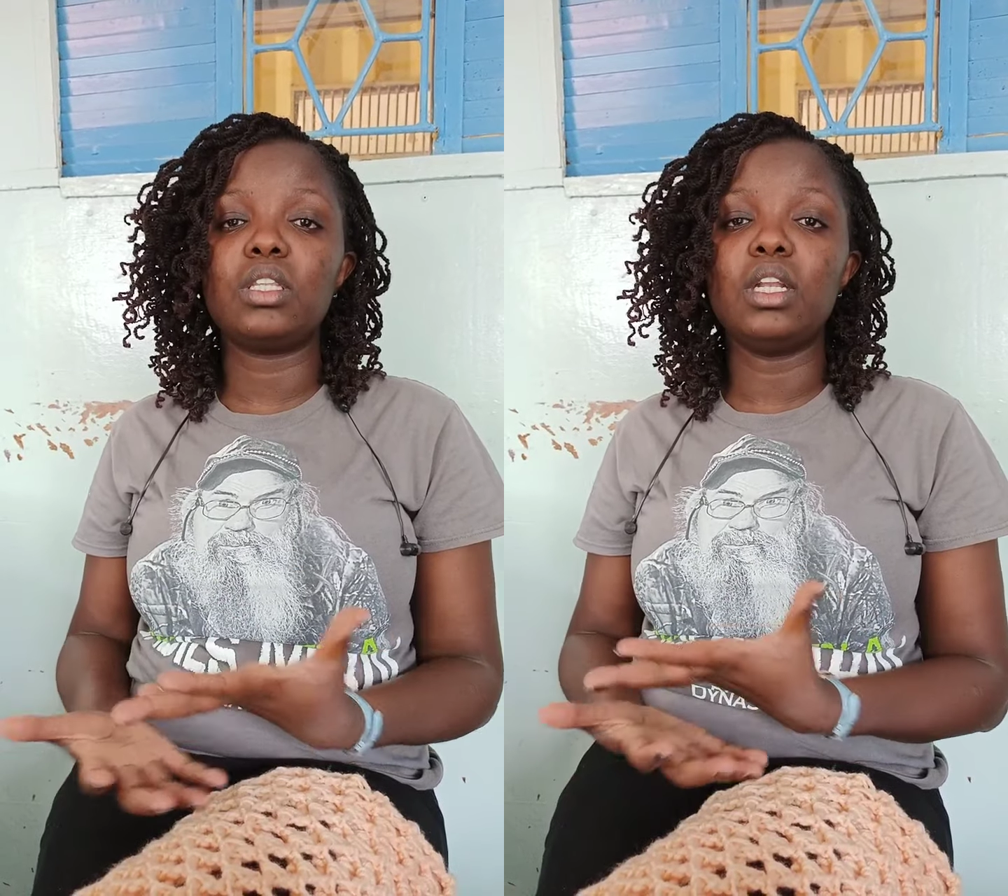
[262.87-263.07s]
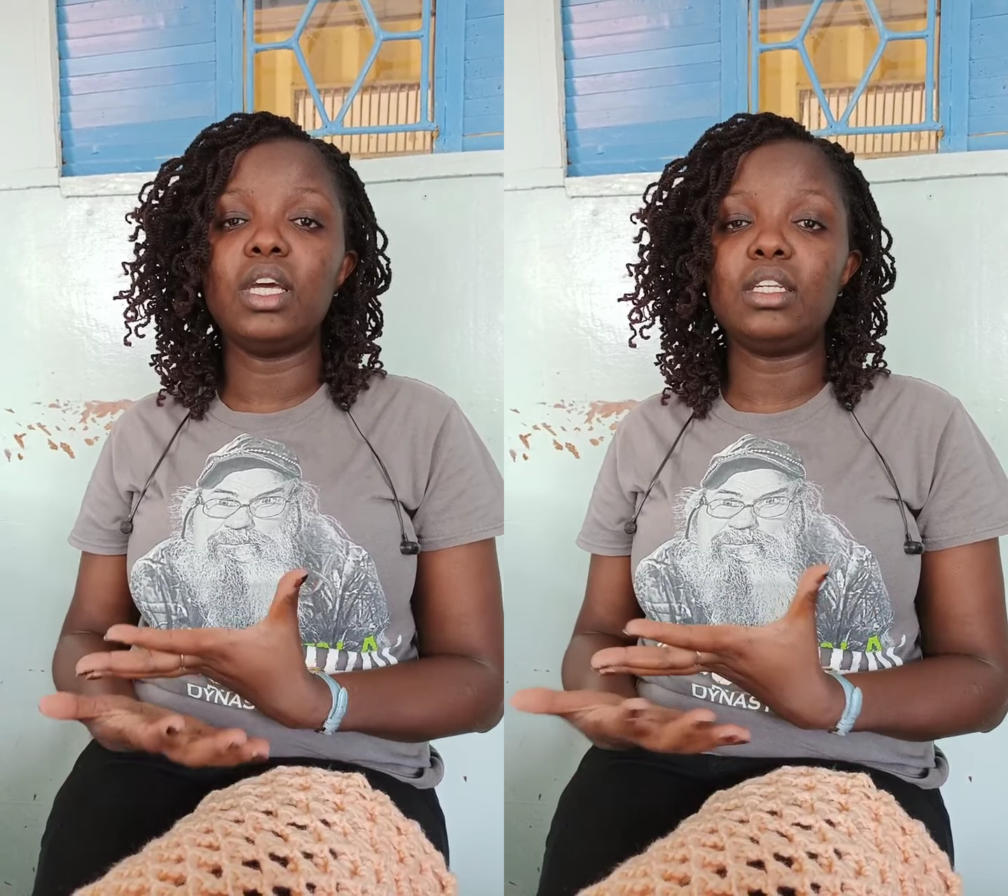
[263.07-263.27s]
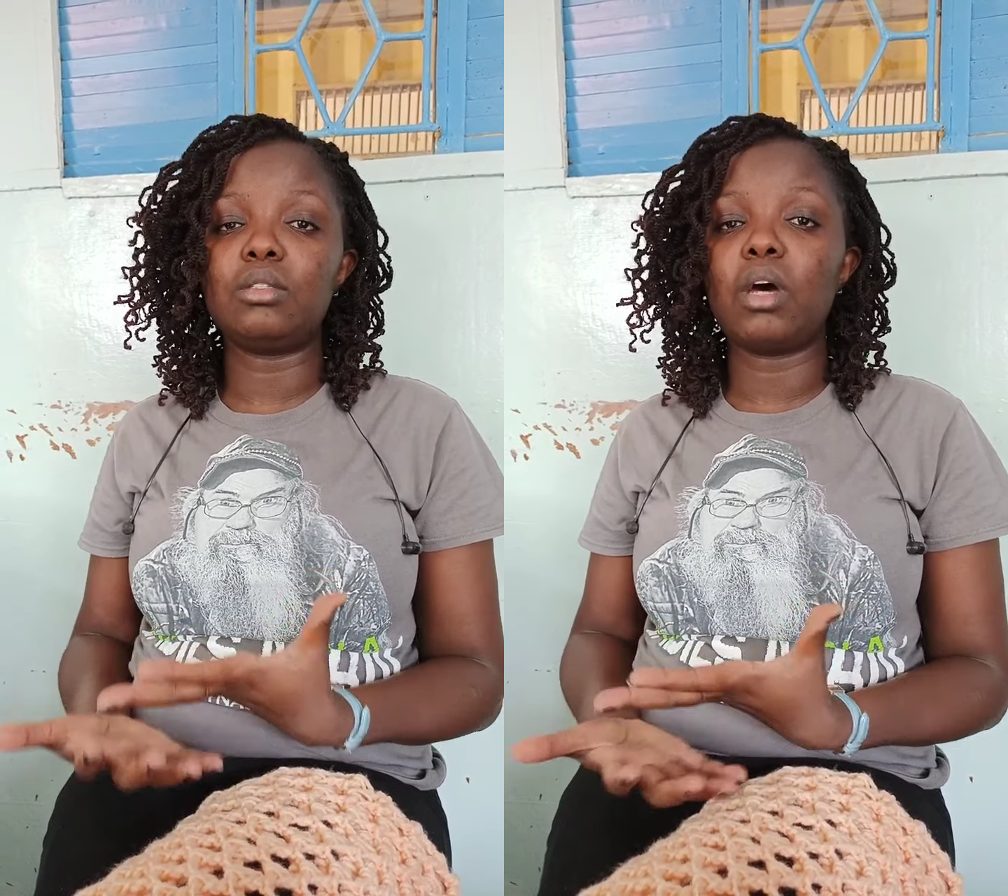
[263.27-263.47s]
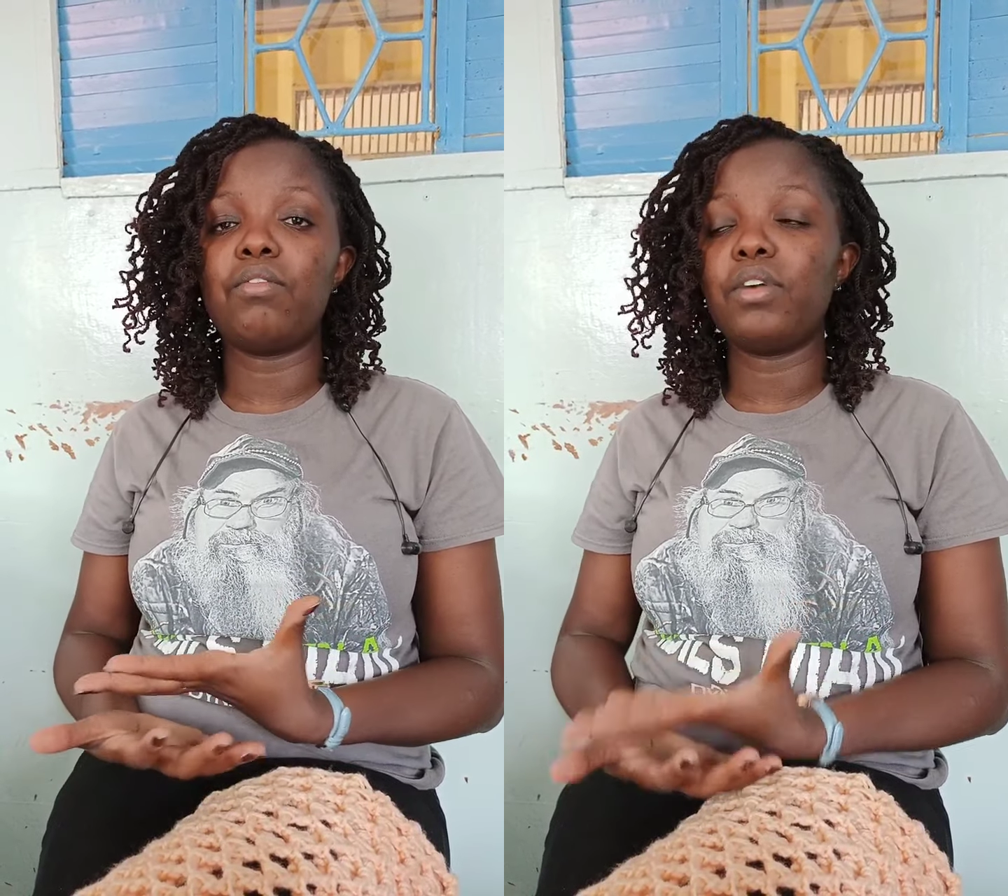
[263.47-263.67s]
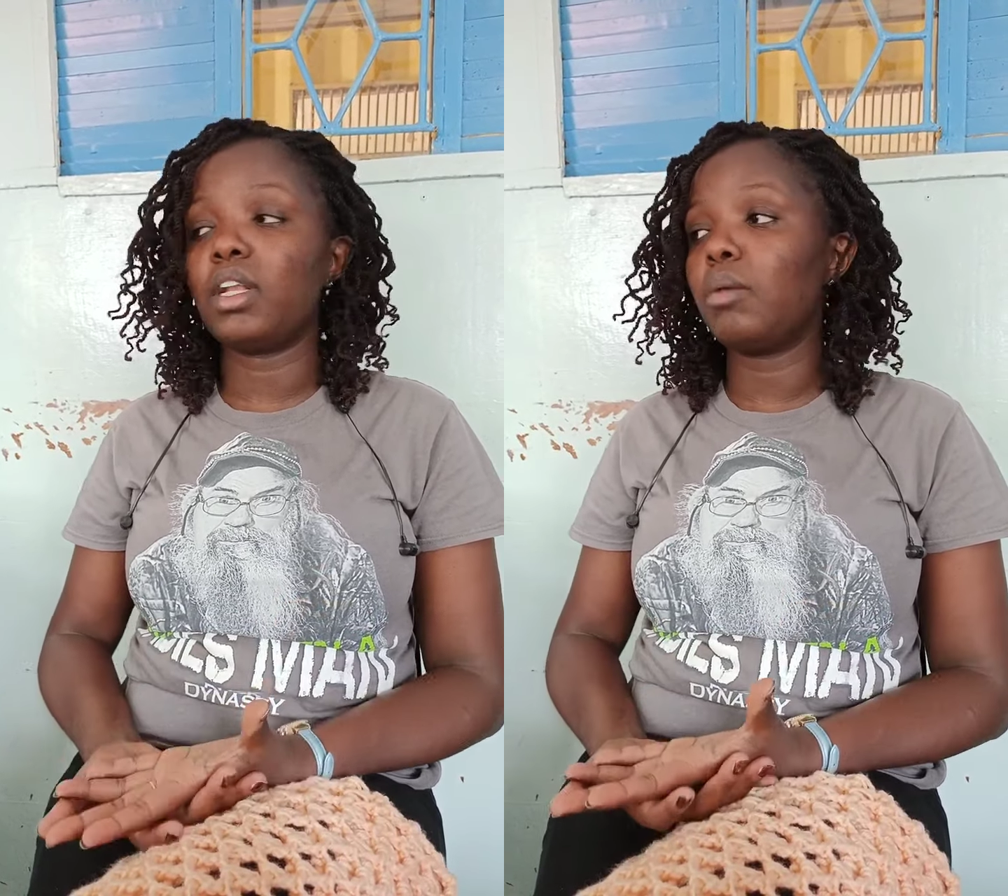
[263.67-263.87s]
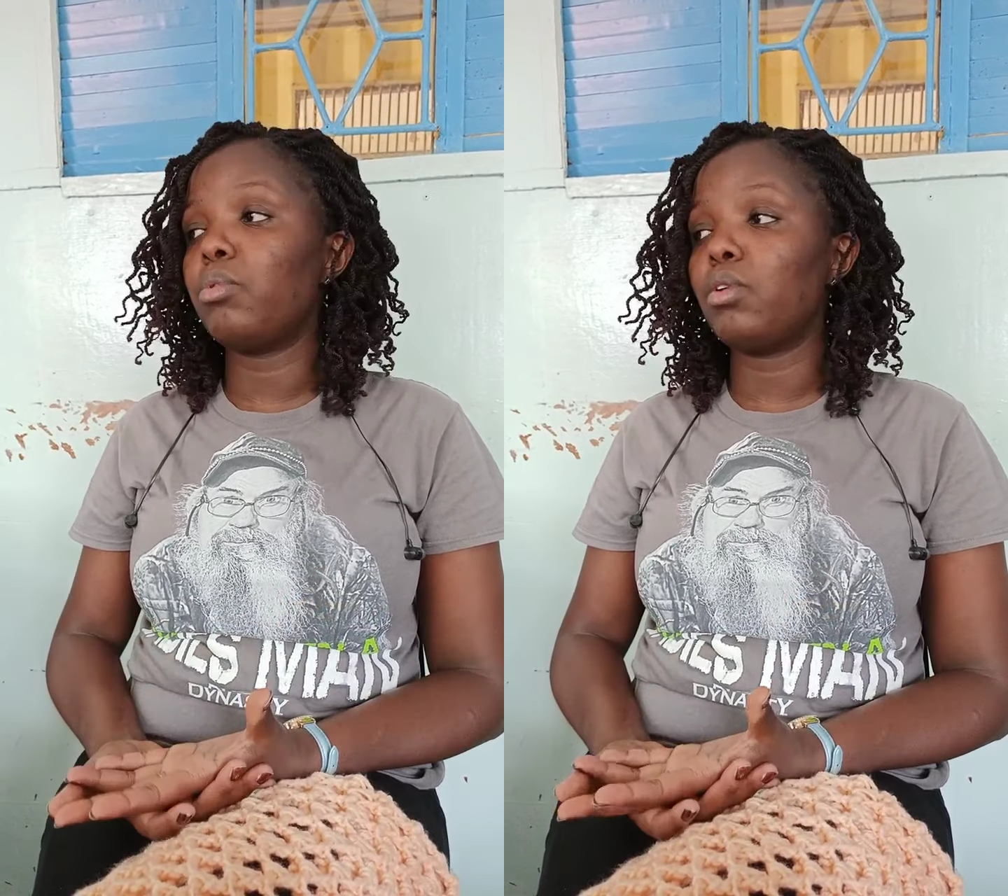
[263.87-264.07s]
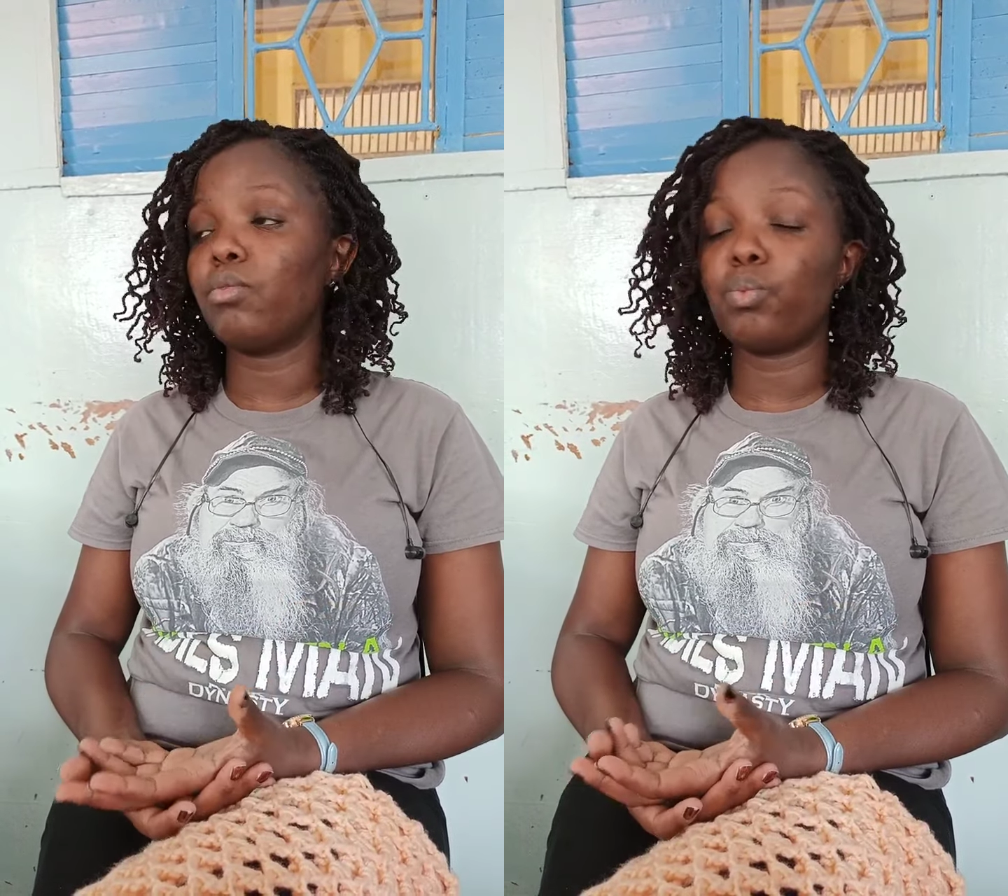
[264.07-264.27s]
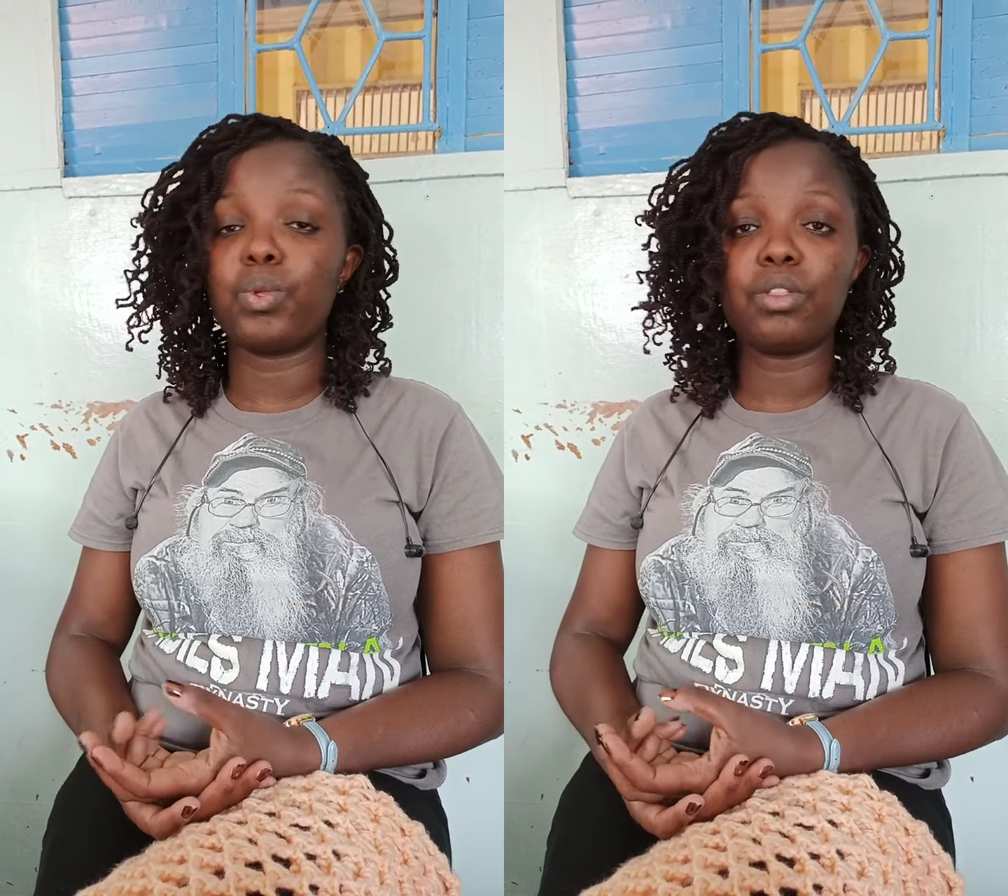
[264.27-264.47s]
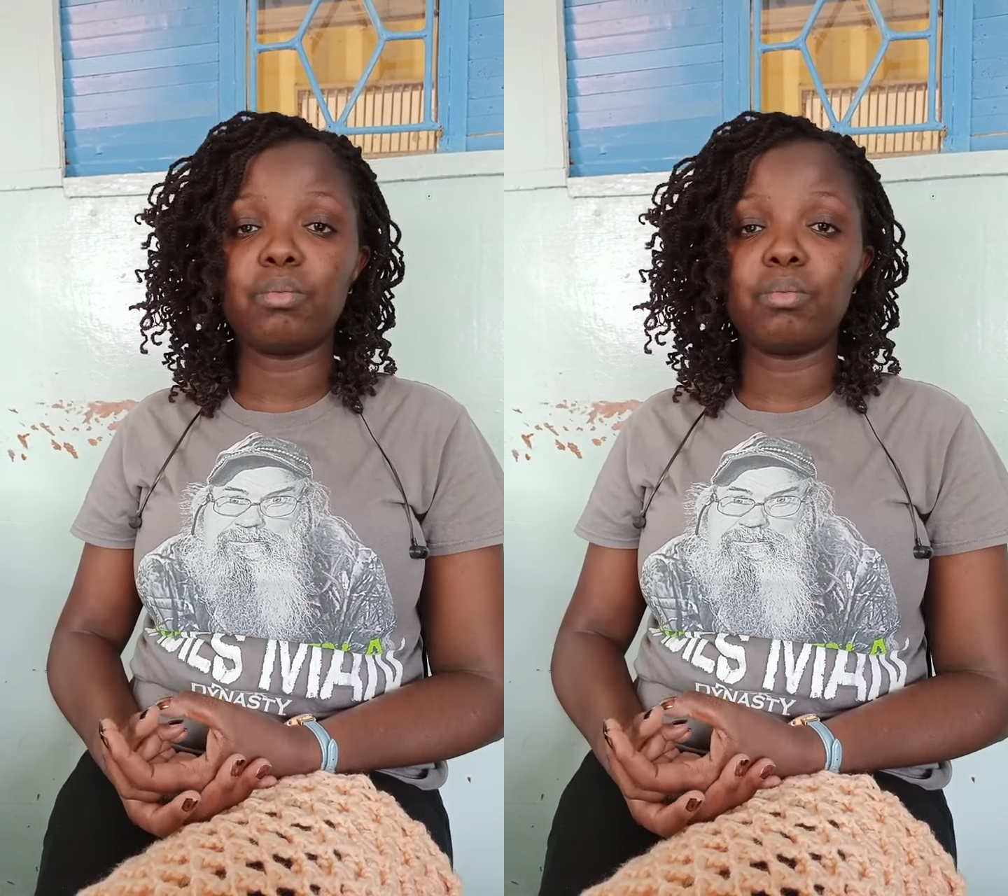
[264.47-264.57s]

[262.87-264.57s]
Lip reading: is available with